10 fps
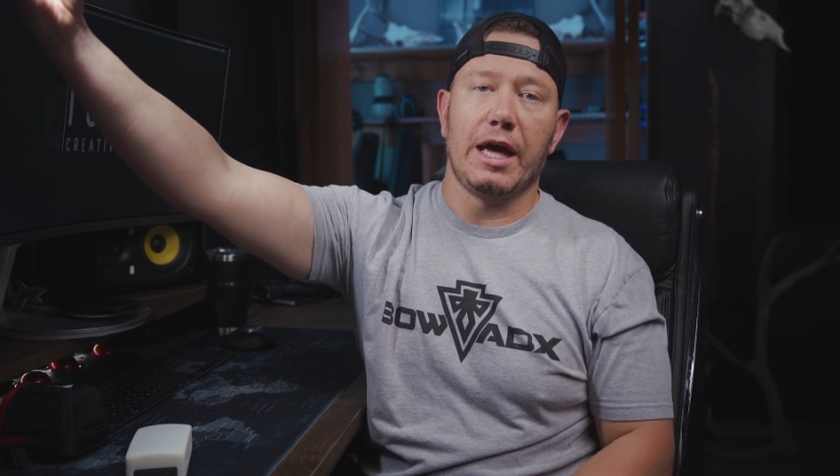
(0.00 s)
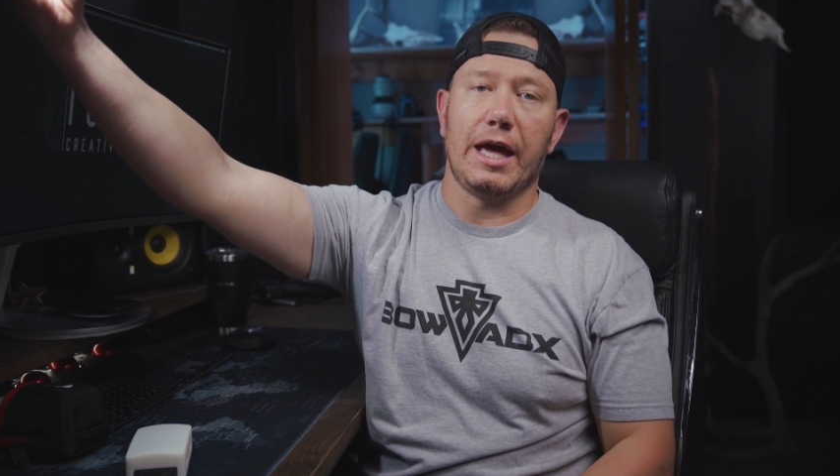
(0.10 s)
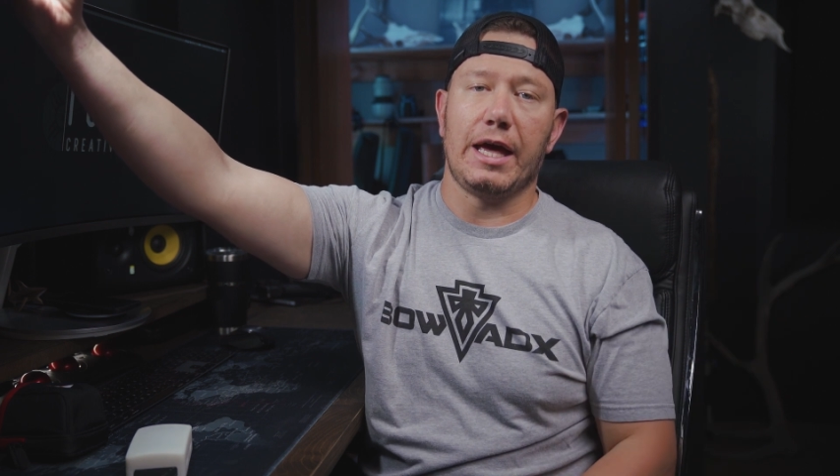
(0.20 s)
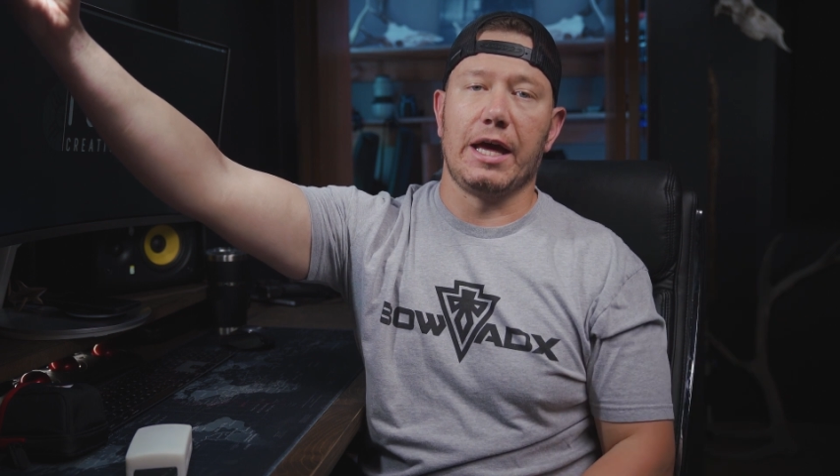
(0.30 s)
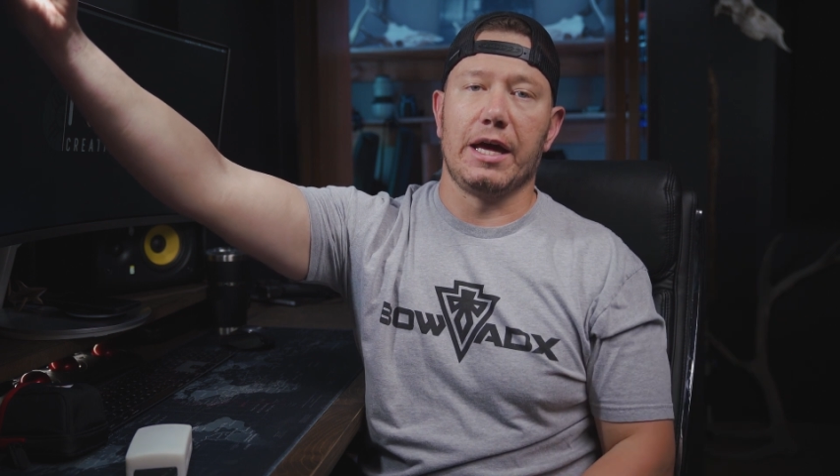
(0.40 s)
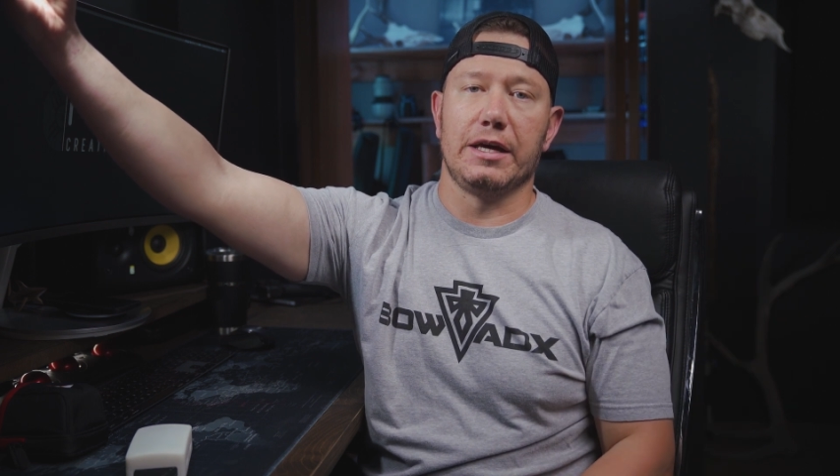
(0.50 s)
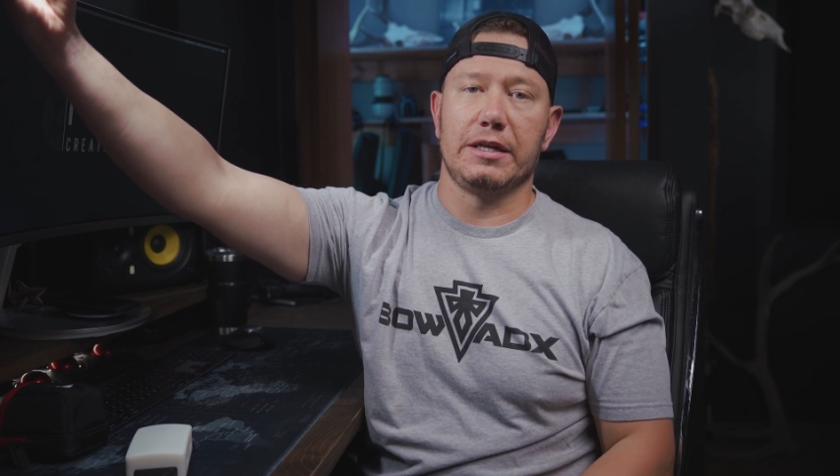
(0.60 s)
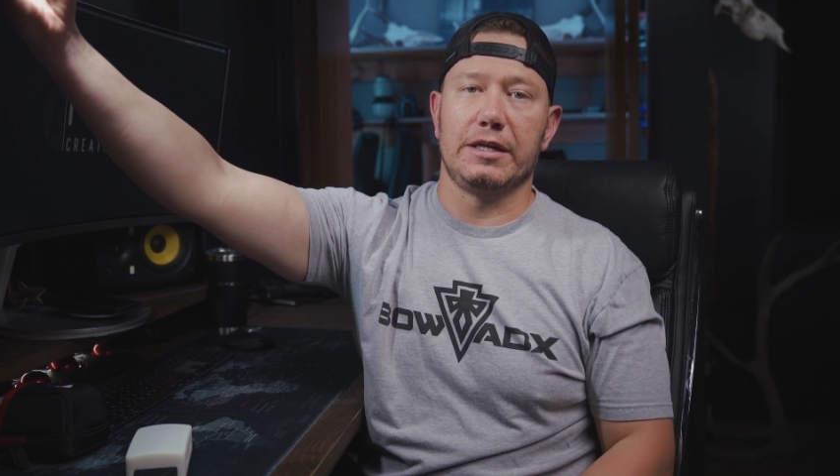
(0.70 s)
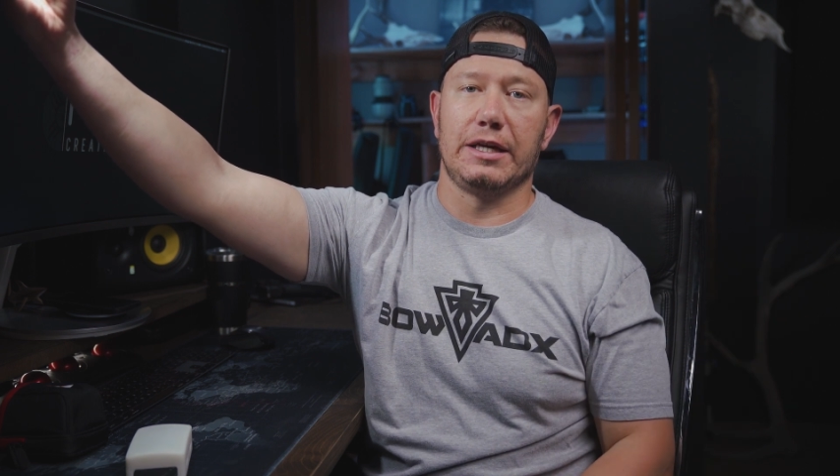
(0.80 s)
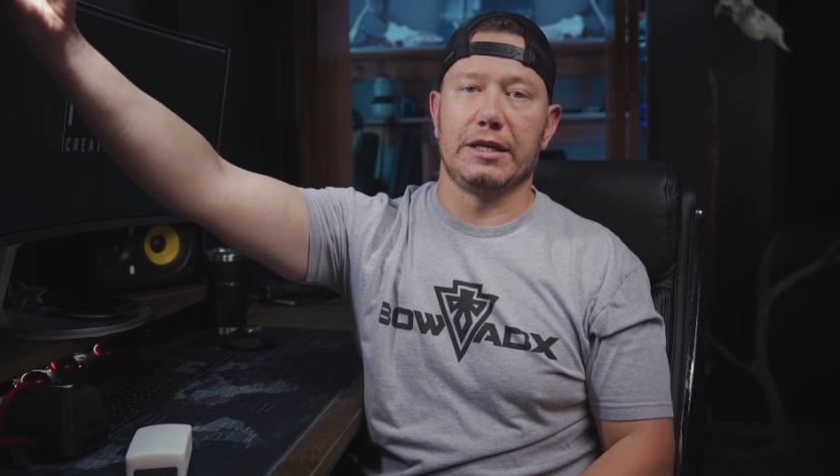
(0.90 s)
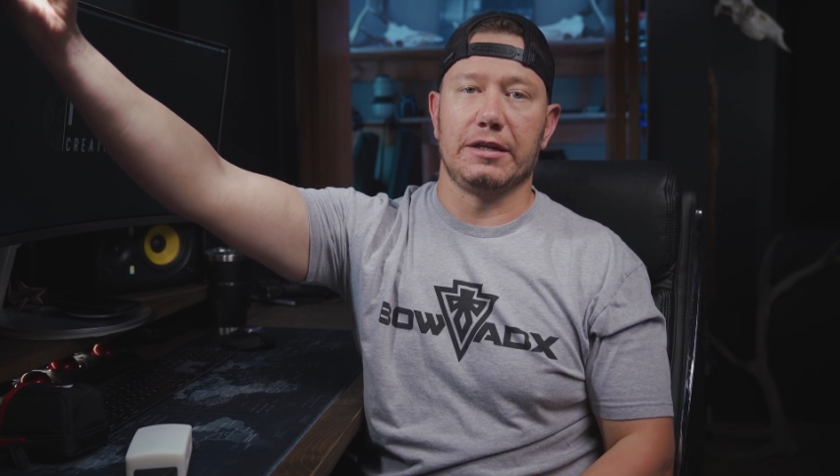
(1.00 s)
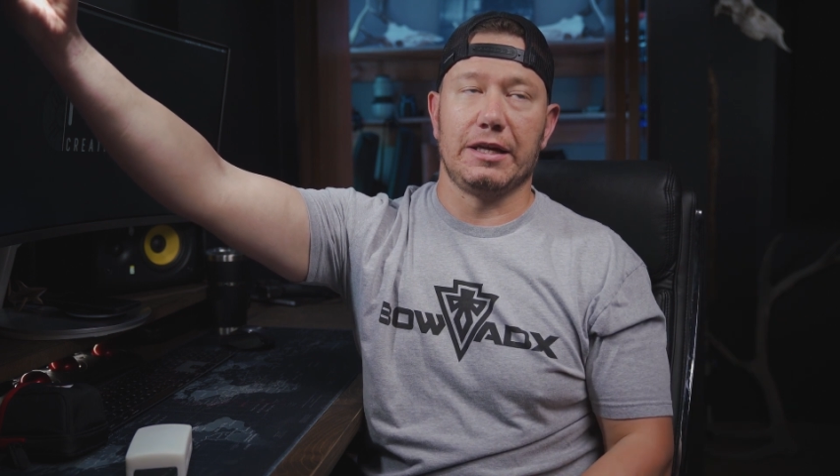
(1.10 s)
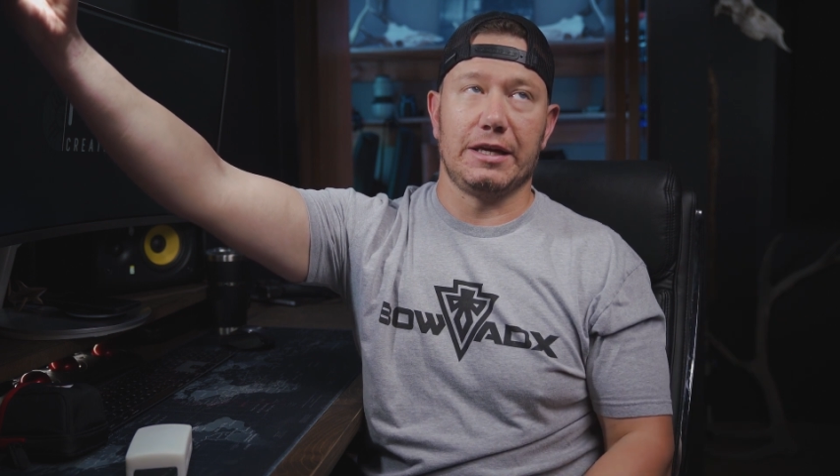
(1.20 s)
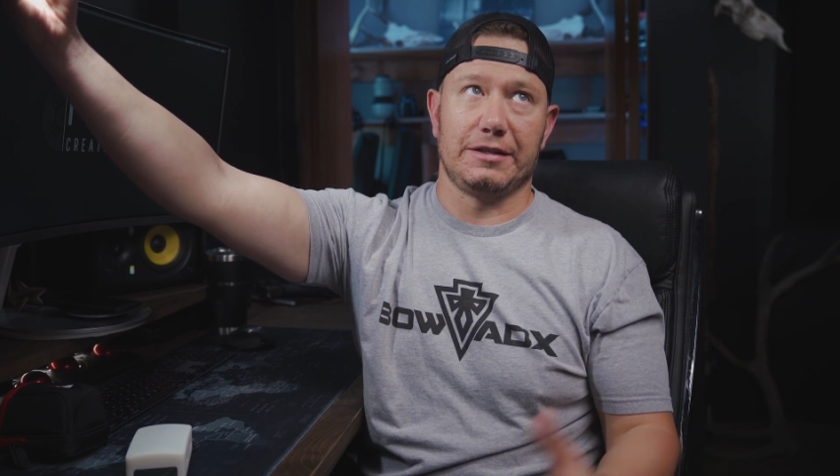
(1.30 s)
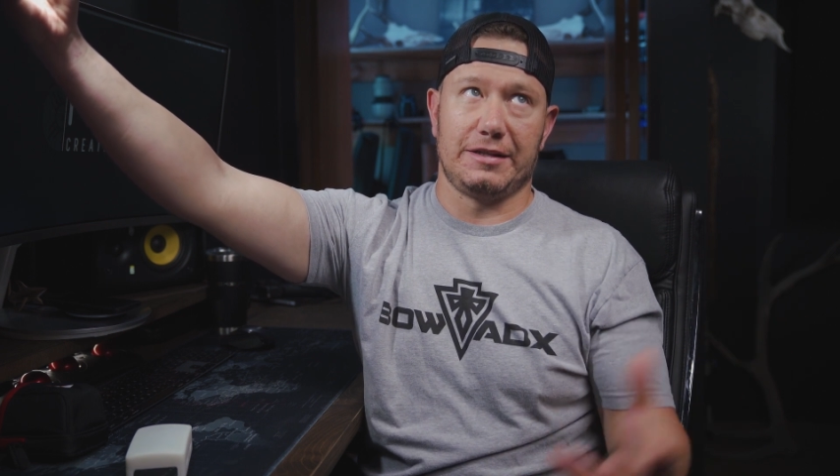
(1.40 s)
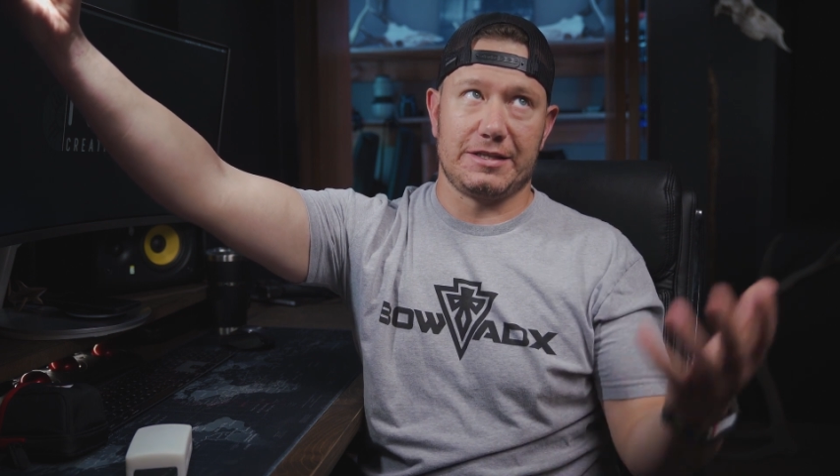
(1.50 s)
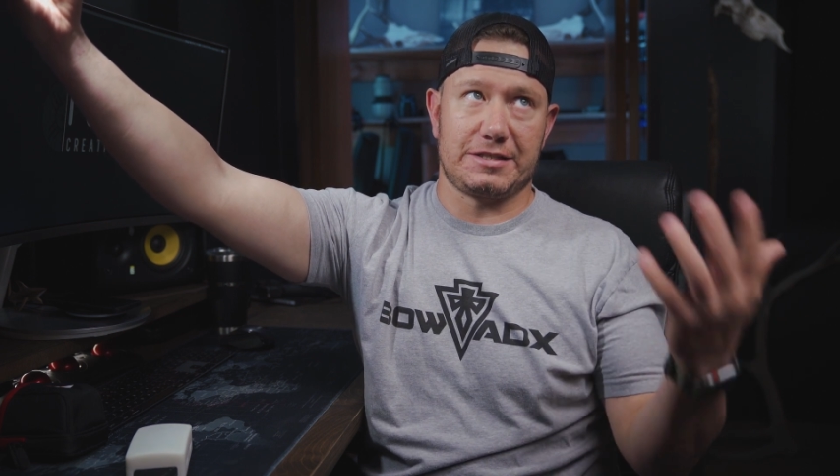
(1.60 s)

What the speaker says: in a